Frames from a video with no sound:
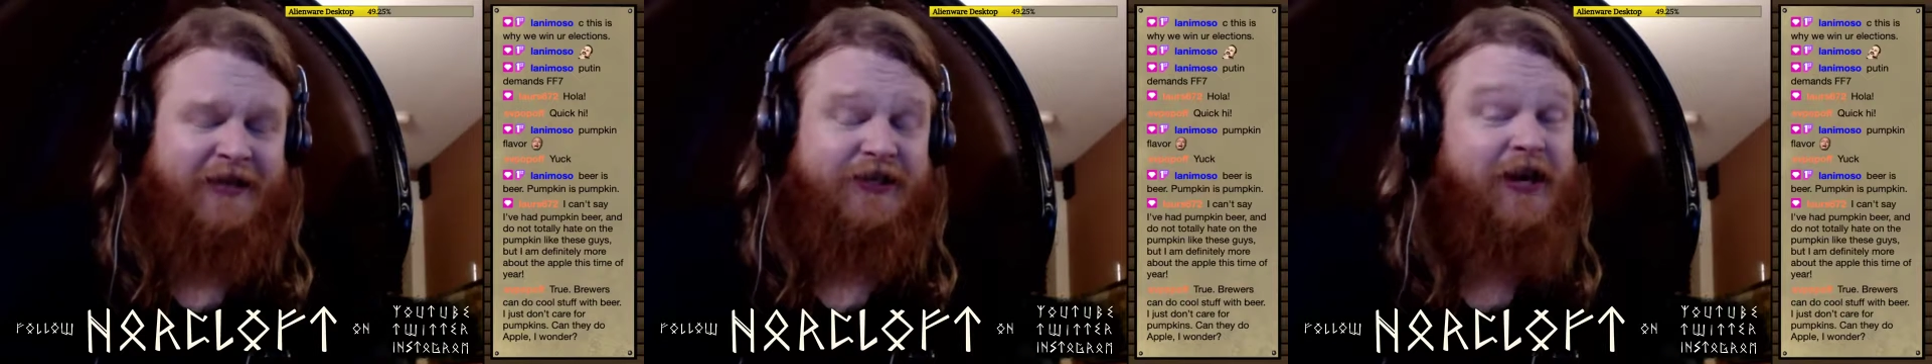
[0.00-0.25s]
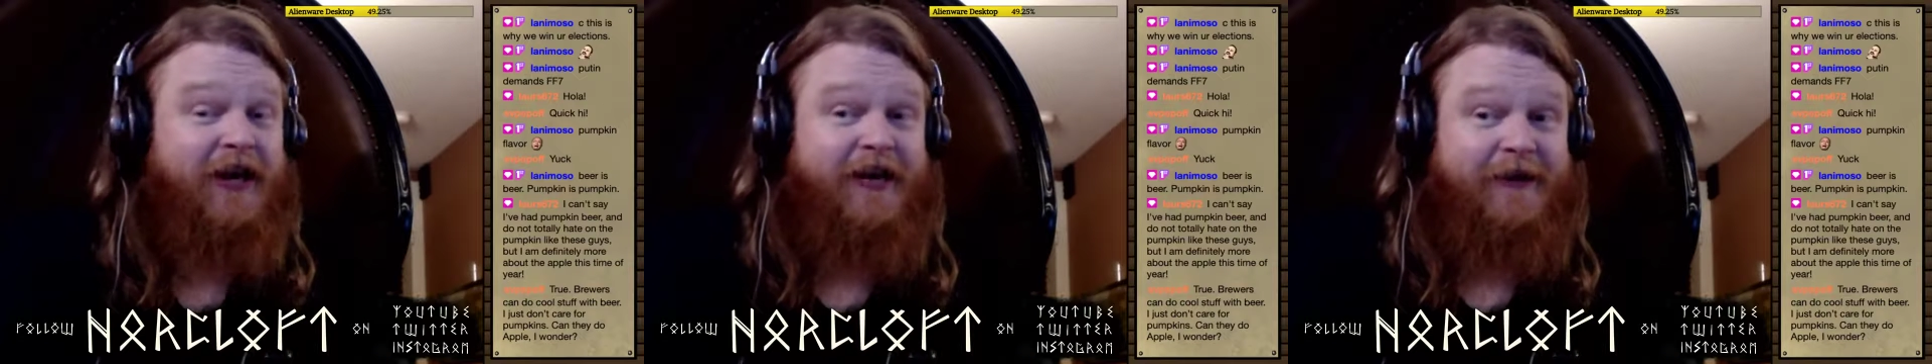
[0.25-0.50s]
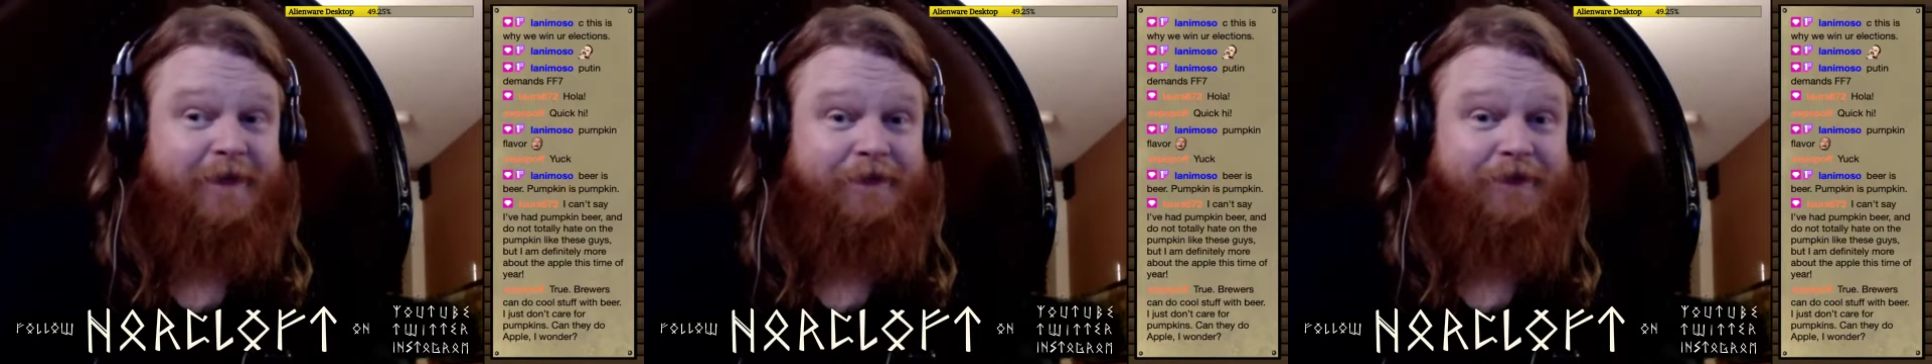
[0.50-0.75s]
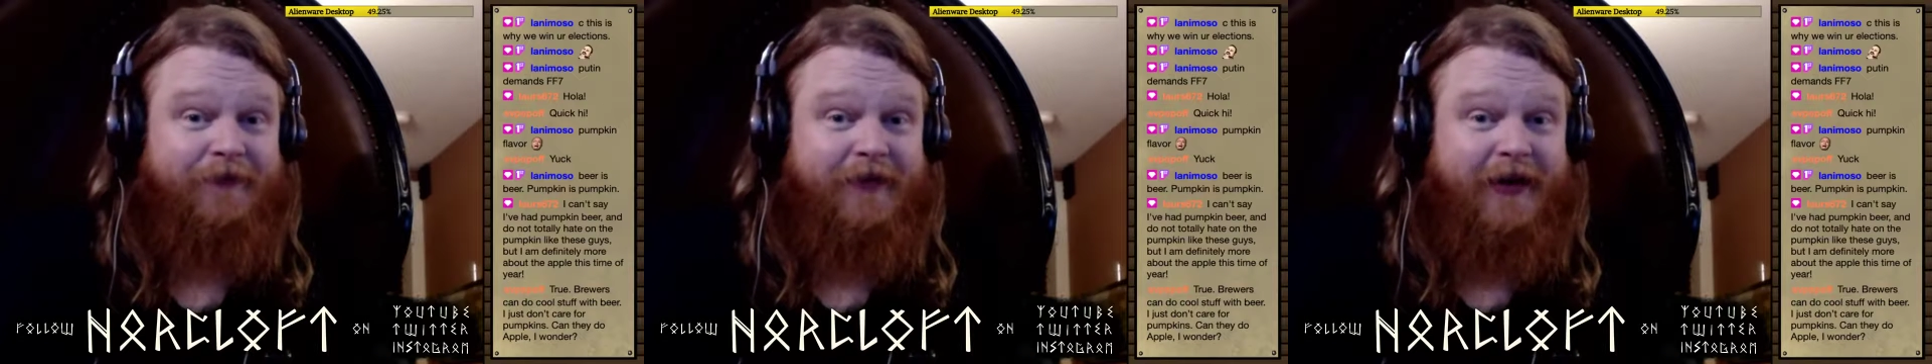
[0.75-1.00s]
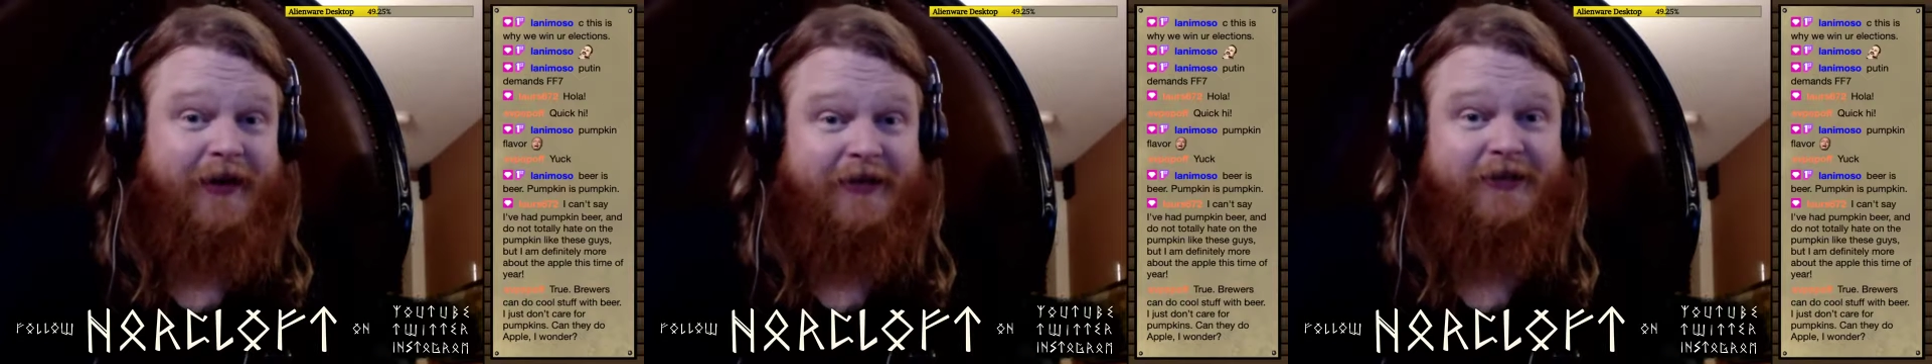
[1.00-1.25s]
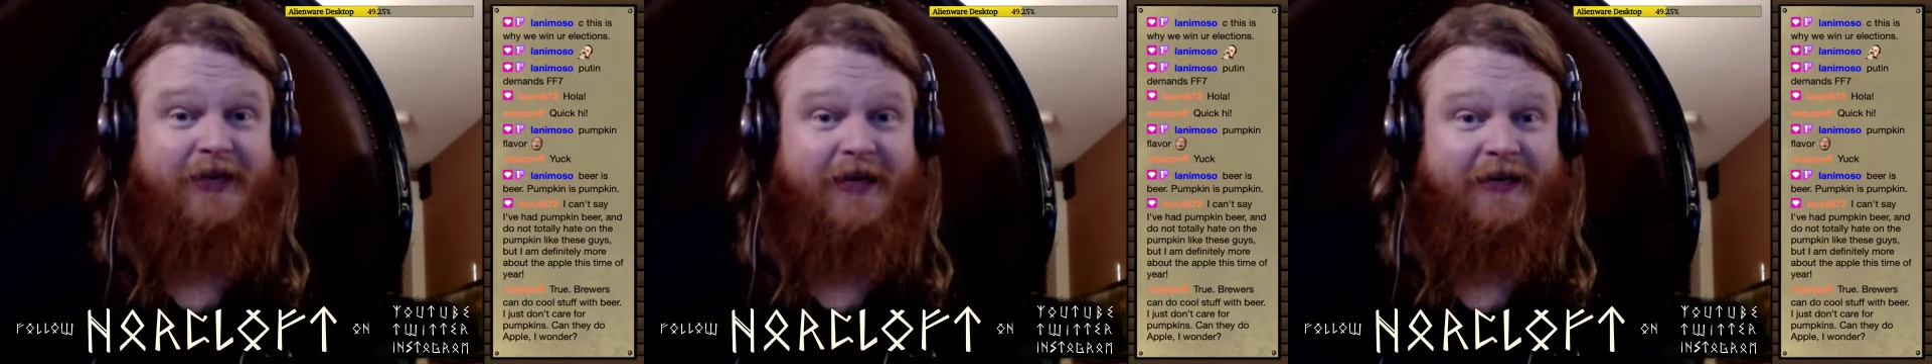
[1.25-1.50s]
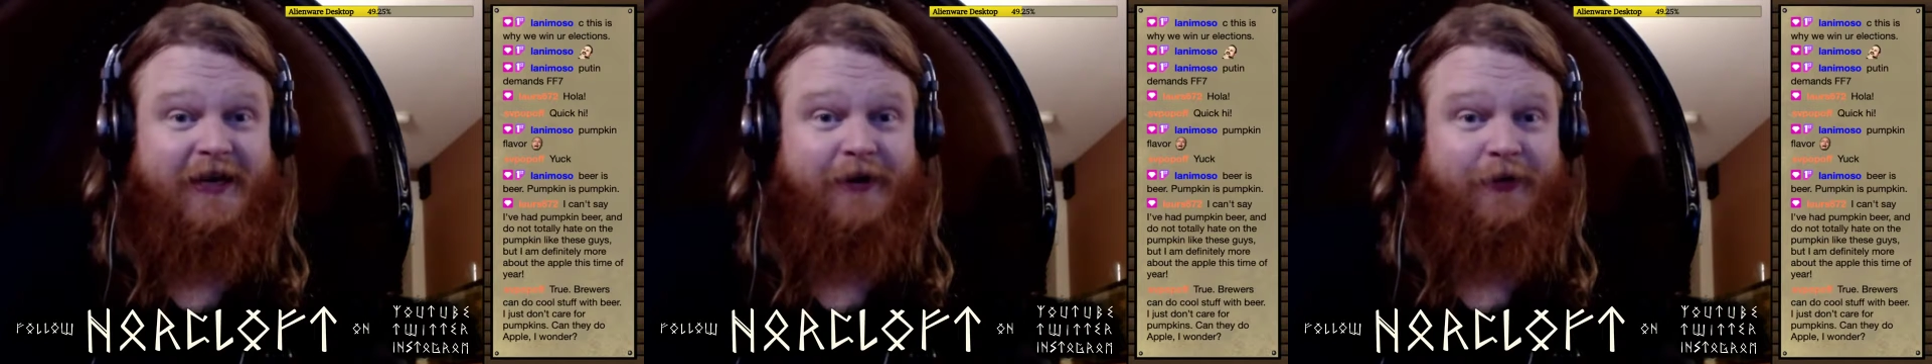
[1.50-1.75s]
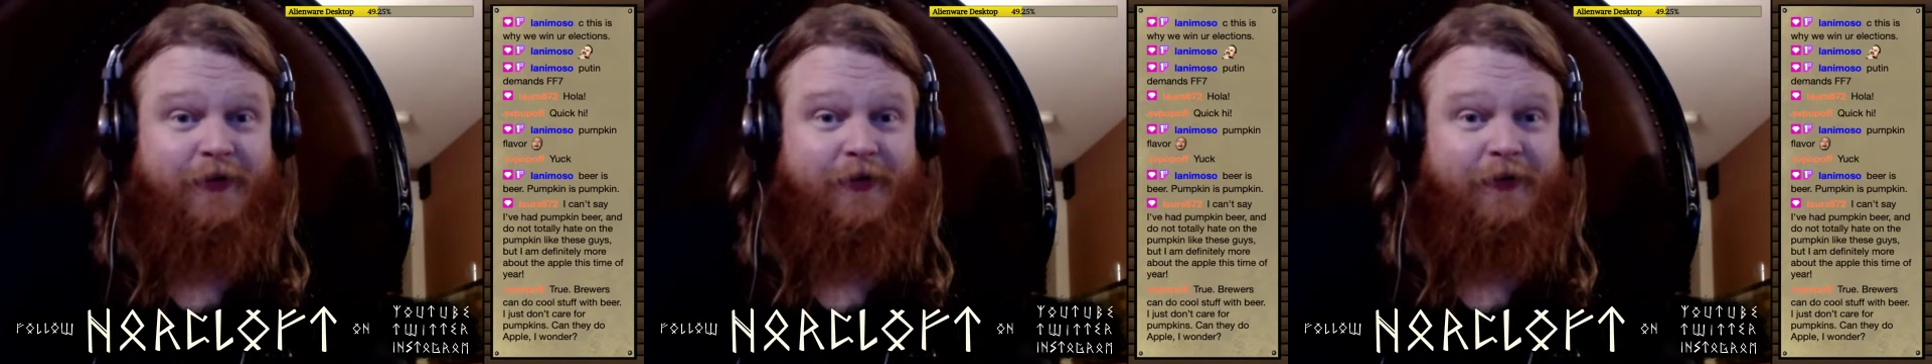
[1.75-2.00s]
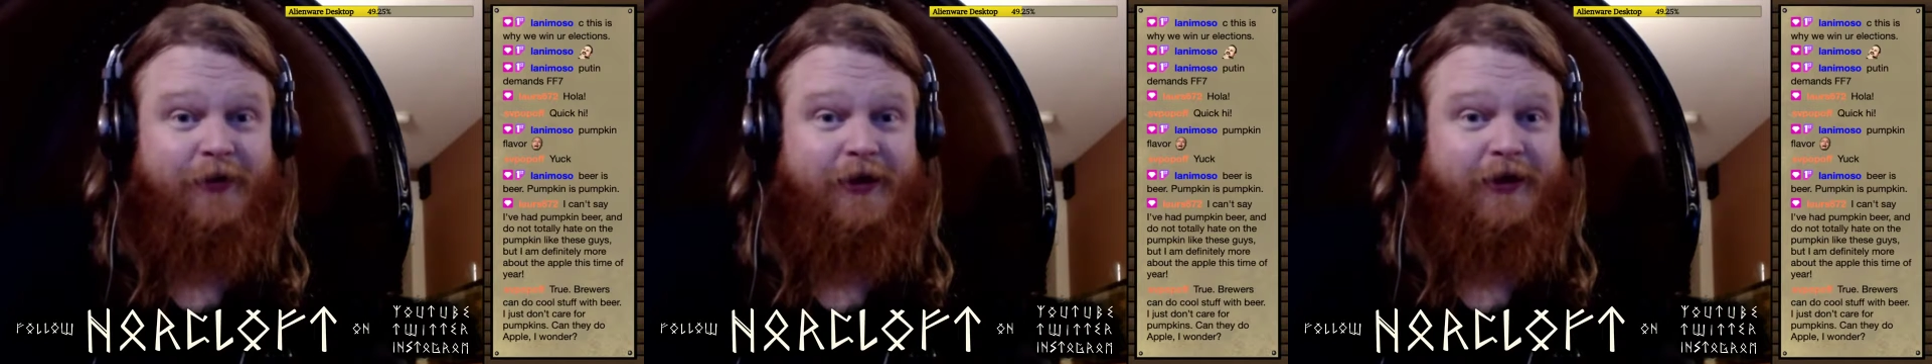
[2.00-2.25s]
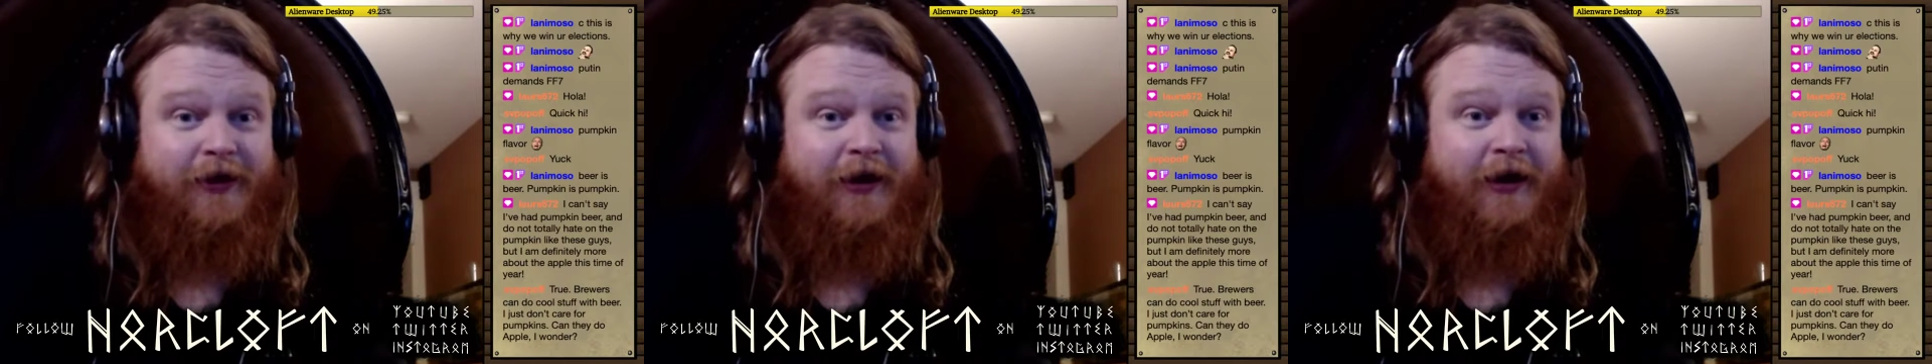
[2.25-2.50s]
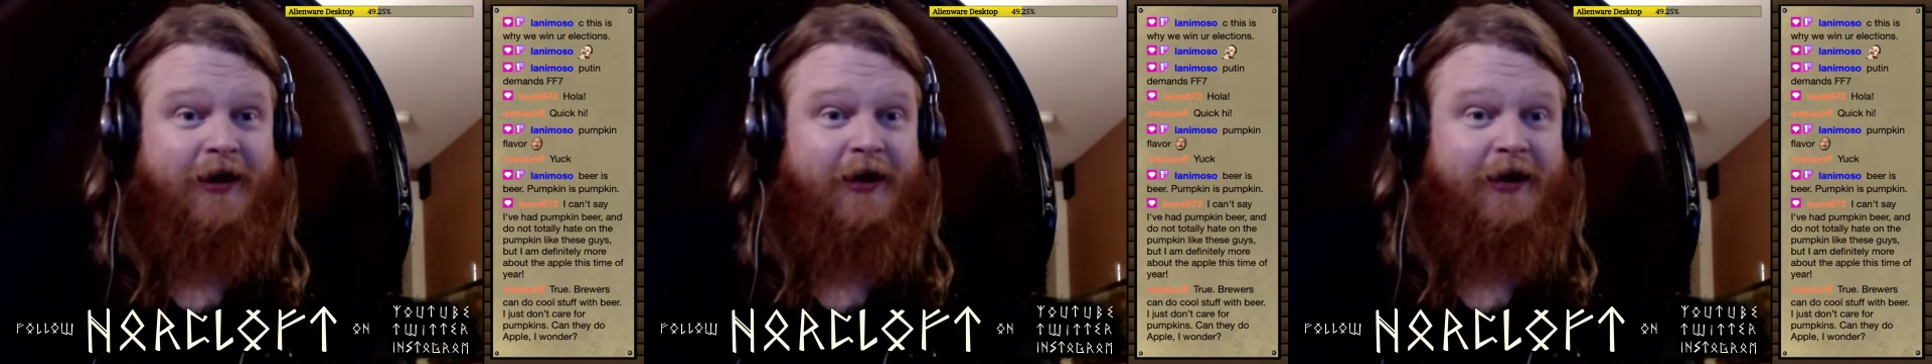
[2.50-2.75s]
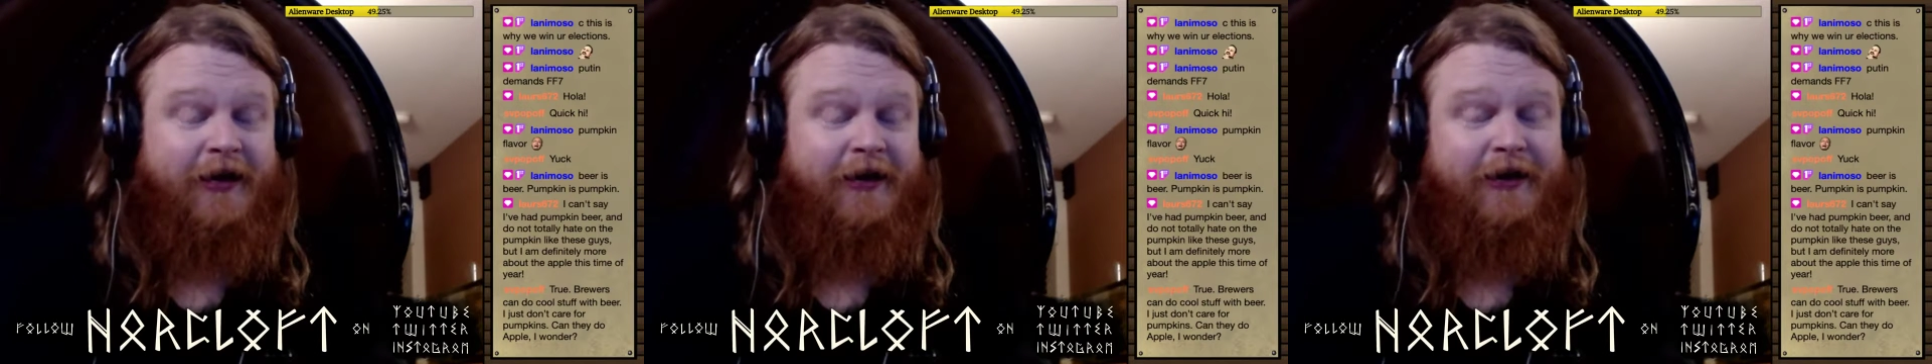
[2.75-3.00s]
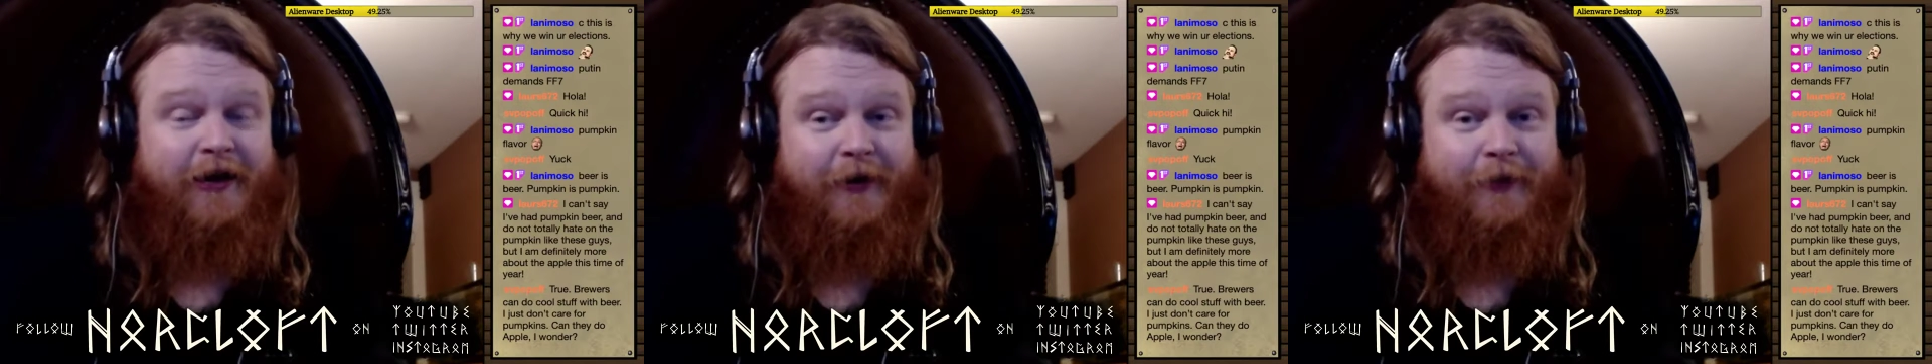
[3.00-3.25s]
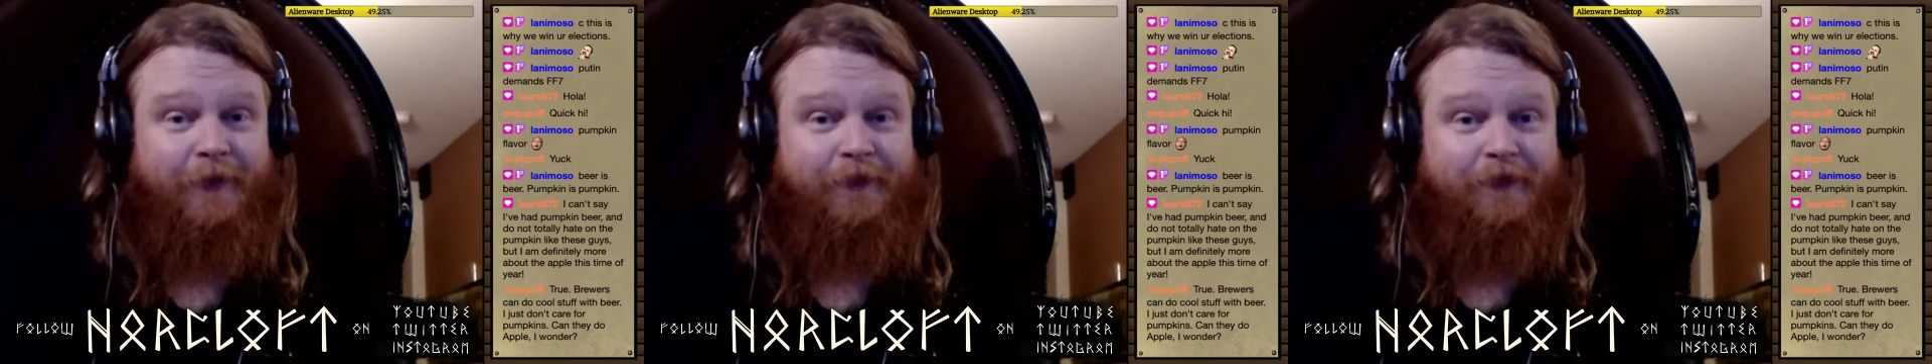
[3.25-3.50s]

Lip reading: night, I sat down with Indigo,